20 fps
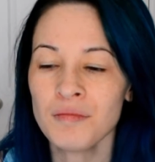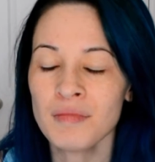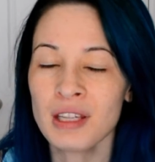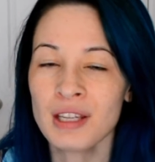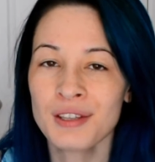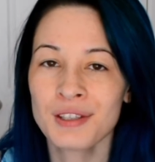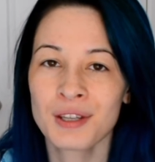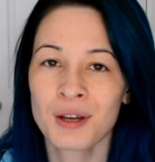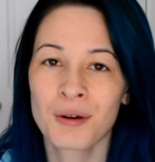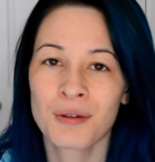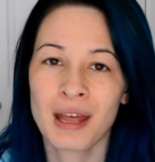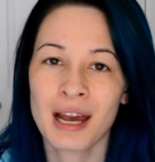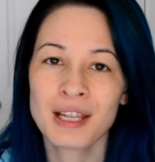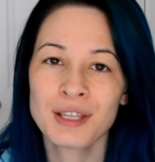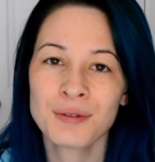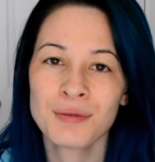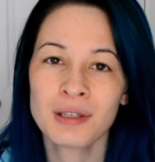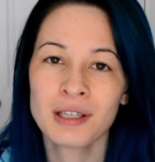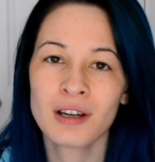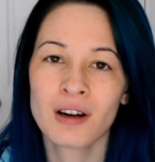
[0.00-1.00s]
So
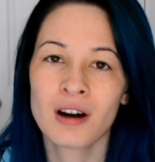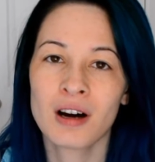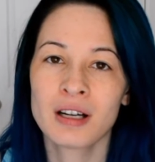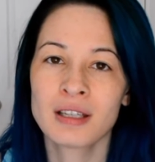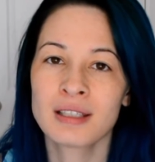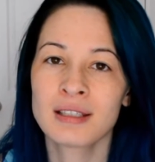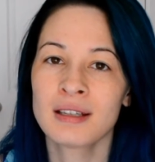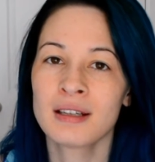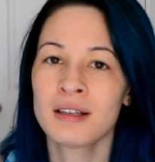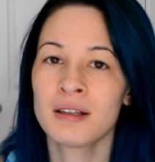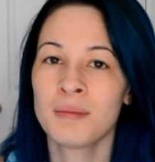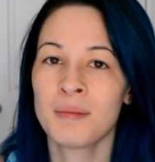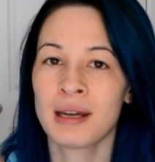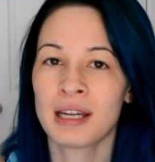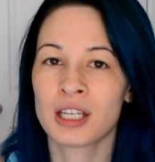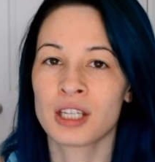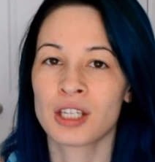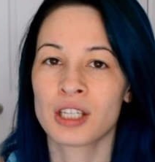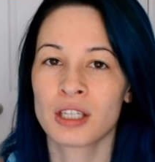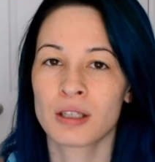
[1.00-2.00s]
that's really awesome
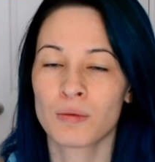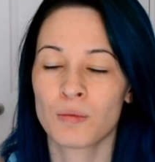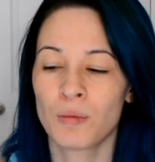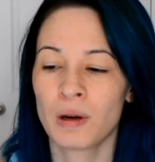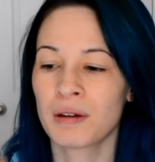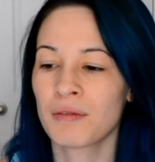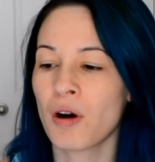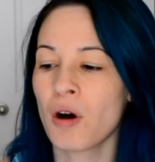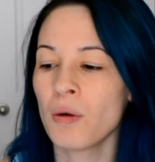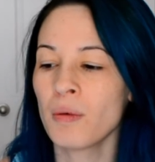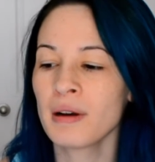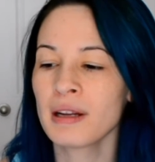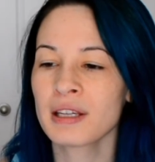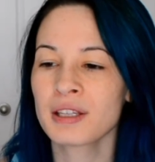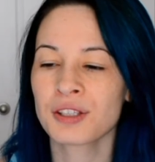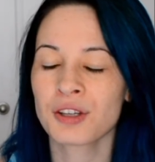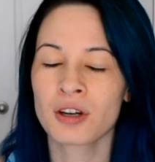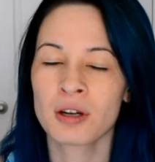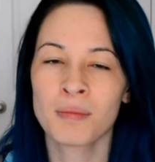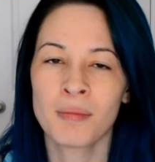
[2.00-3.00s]
and we've already
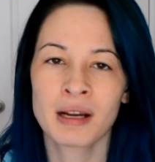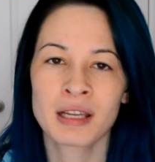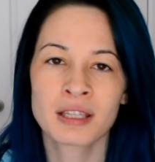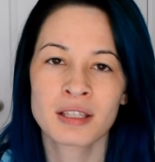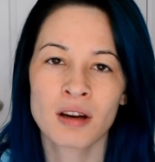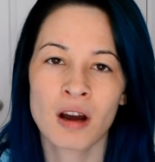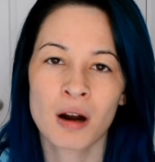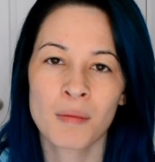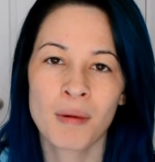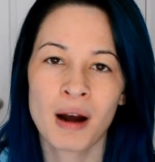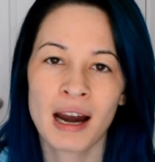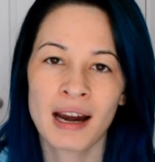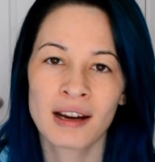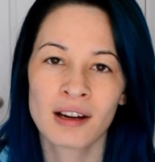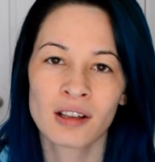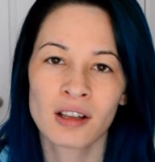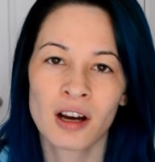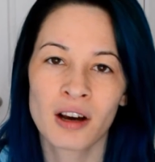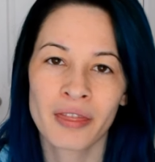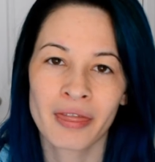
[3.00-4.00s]
started my
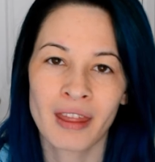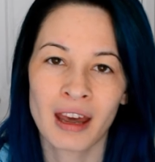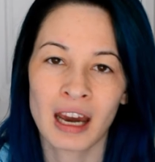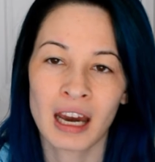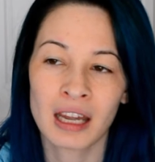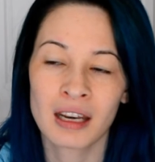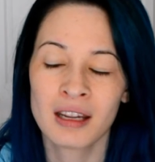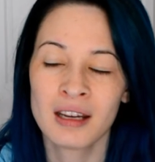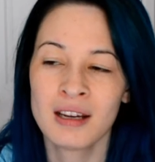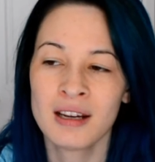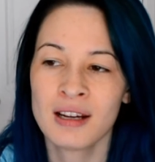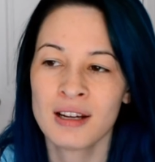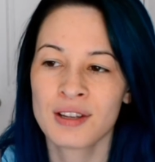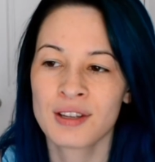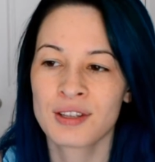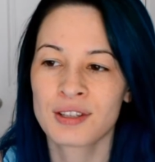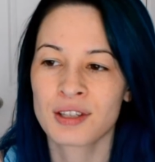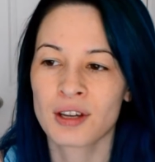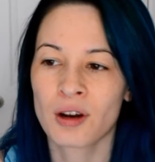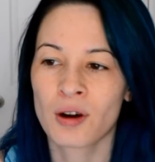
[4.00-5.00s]
stockpile on that
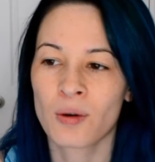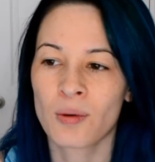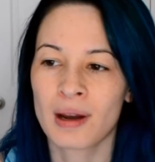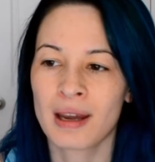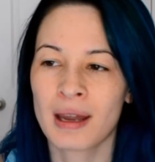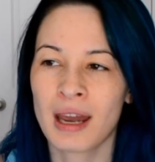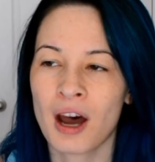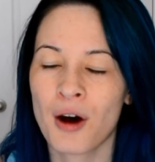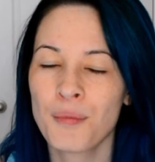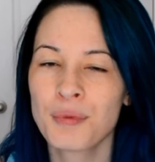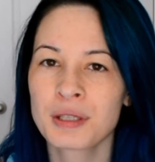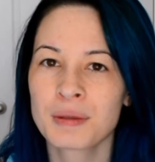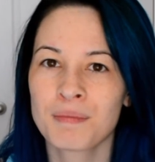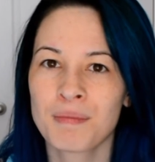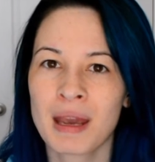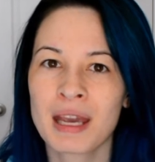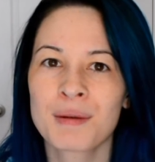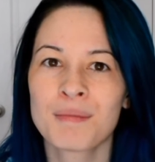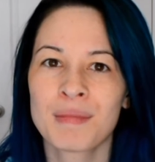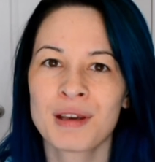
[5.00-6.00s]
so it helps
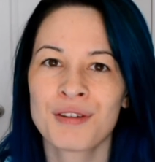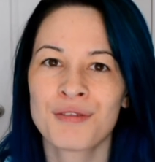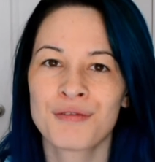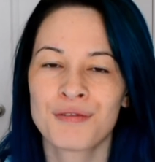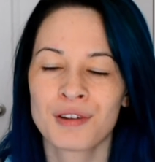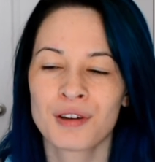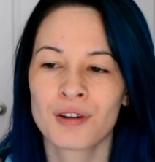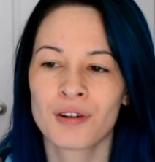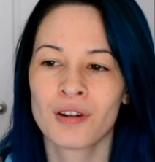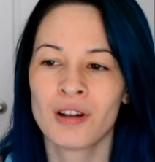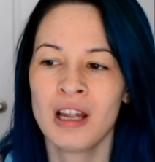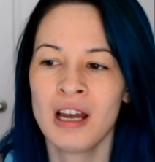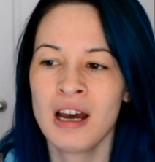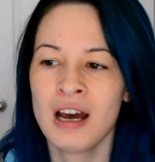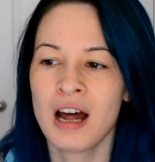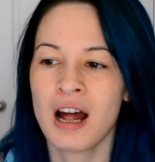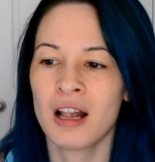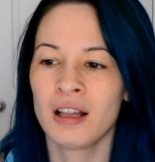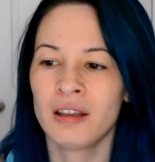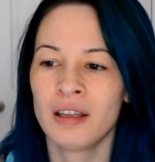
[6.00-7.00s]
make me feel
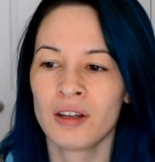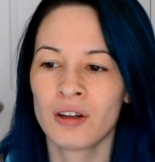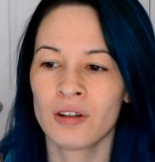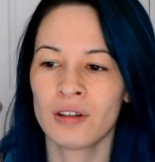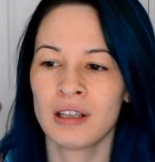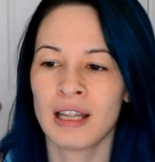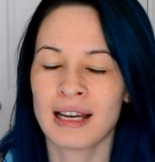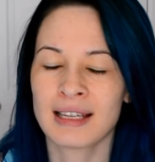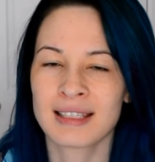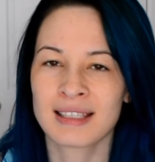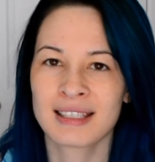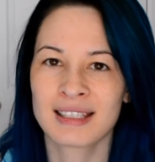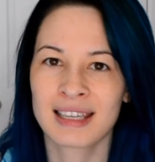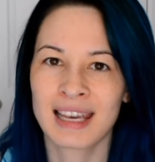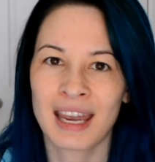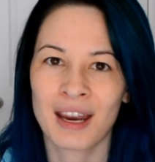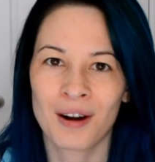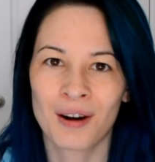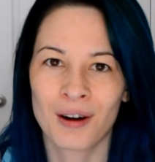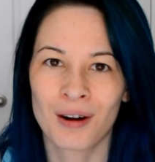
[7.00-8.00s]
a little less
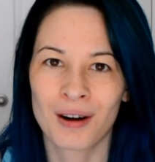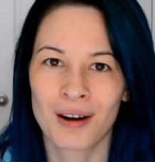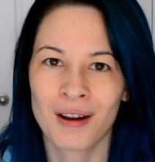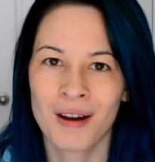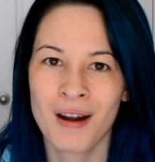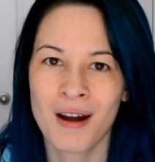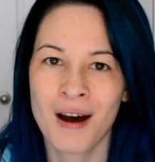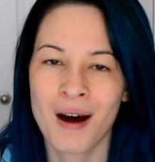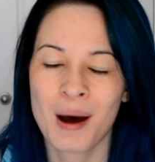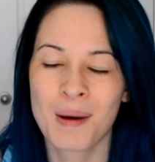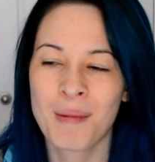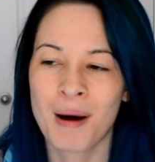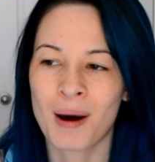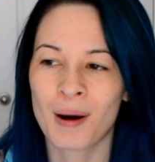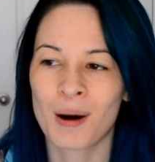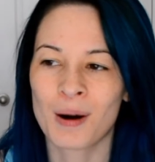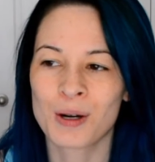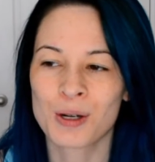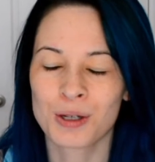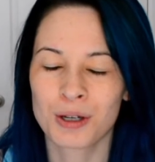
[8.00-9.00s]
scared about
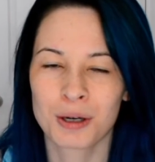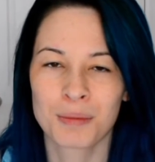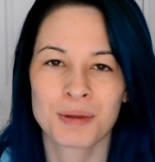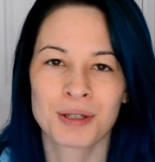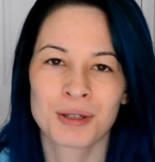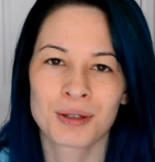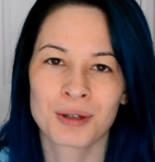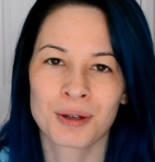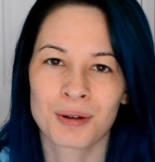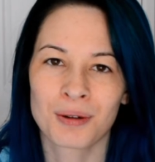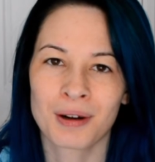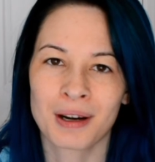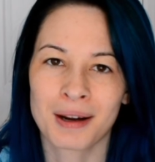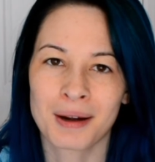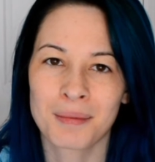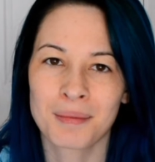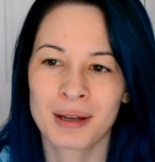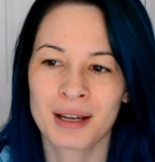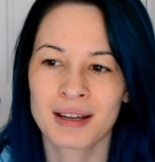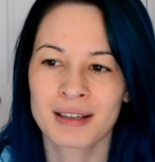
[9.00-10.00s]
our trip to Korea
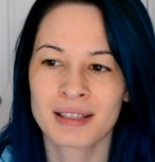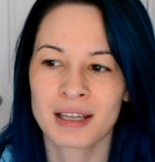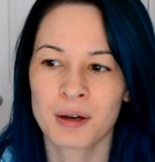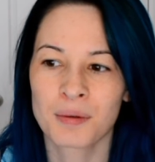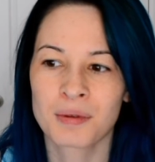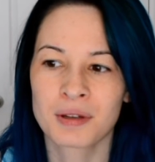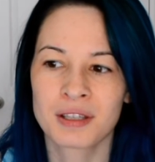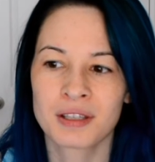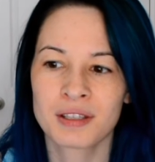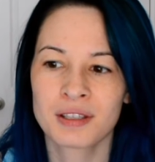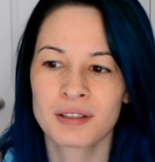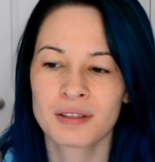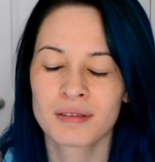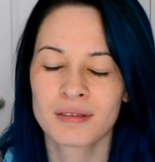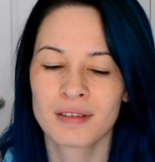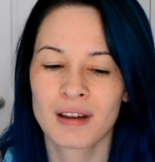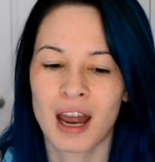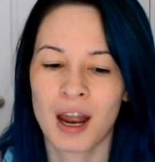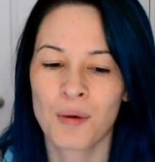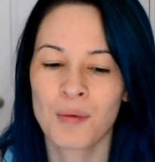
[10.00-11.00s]
because I was
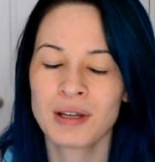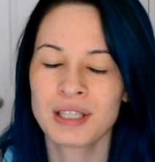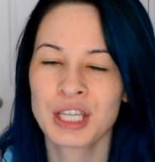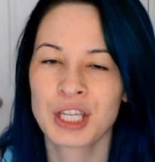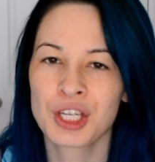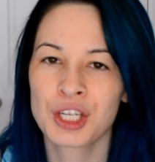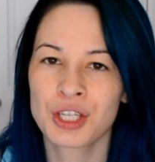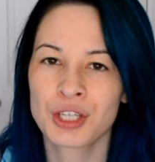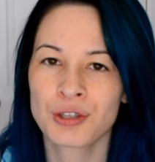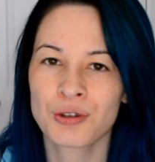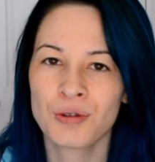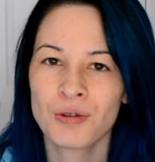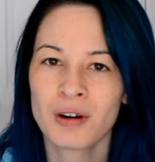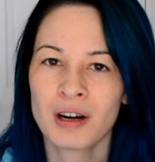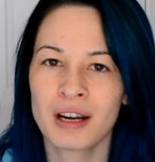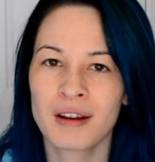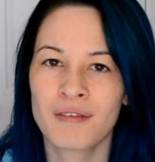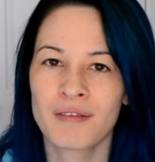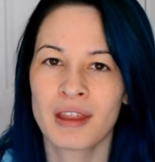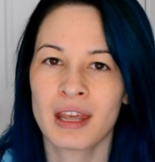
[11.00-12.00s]
I wasn't sure
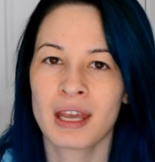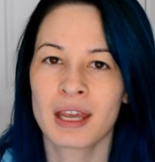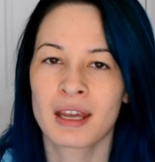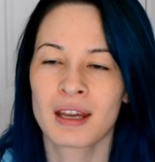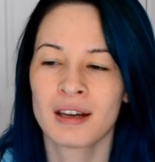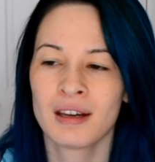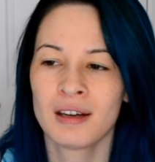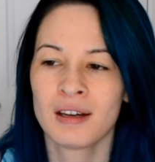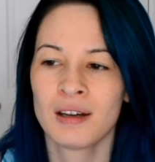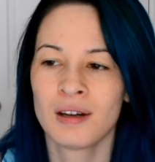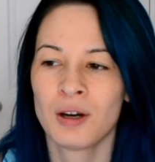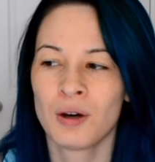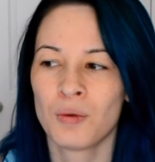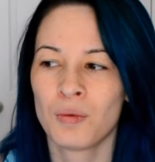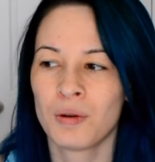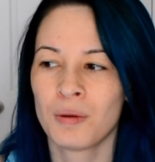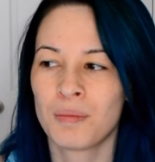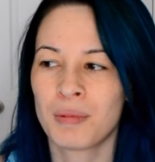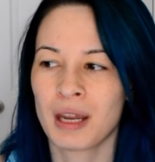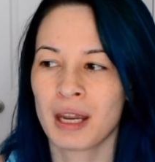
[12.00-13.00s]
if they
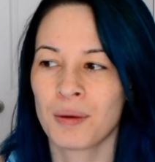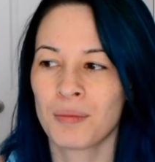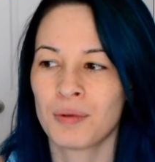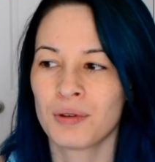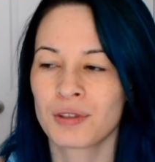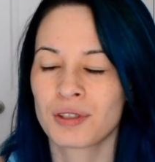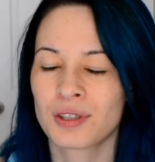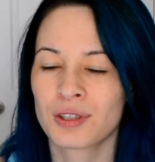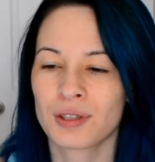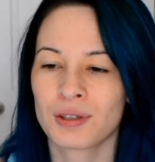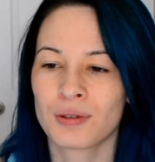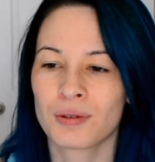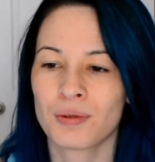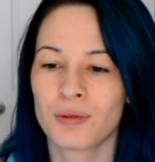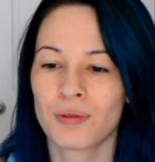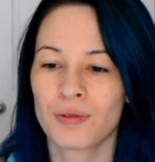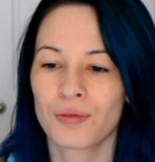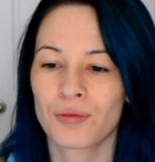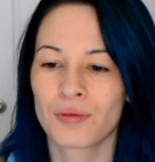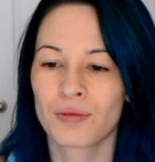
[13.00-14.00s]
would be able
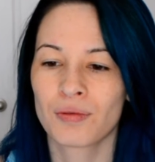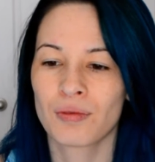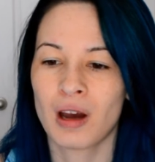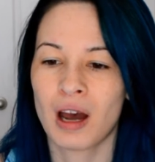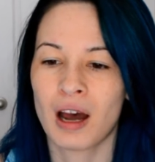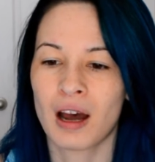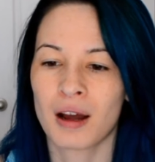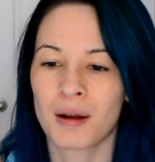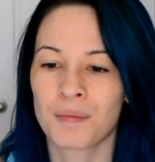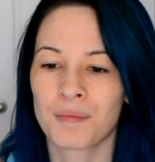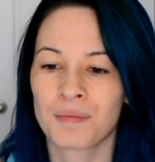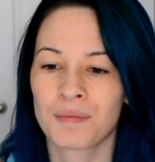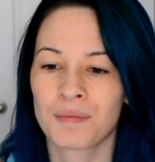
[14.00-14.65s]
to um,